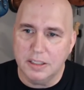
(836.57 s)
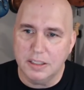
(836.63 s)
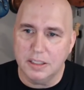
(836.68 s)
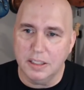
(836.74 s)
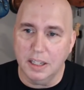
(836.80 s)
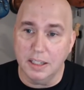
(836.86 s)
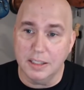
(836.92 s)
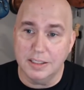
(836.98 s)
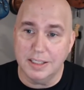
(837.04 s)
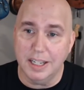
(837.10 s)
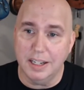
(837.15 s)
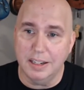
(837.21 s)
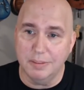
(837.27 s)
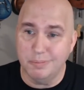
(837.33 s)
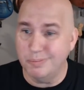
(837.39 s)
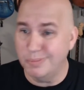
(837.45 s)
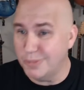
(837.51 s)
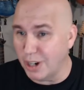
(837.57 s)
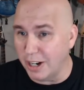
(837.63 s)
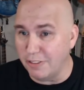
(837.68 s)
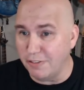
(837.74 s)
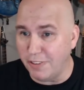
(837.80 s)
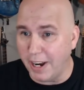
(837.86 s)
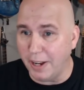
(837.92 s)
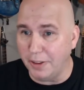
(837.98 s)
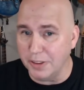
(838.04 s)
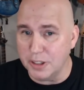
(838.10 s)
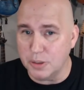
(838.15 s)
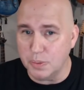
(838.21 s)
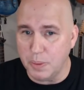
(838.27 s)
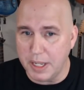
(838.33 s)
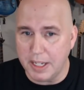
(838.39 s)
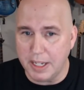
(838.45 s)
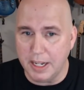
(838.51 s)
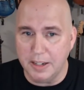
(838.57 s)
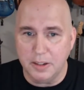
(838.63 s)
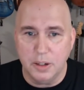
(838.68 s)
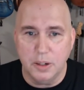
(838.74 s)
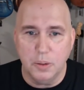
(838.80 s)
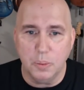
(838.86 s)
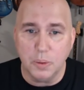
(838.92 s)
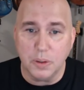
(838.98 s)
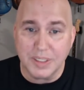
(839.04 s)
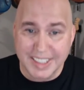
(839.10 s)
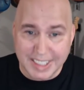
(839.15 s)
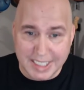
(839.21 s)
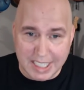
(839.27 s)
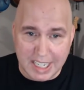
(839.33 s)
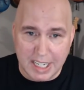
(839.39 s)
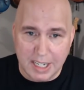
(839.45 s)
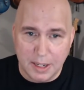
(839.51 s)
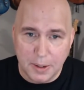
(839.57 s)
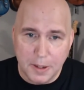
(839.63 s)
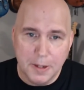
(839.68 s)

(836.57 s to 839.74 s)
uh, try to file this weekend we'll see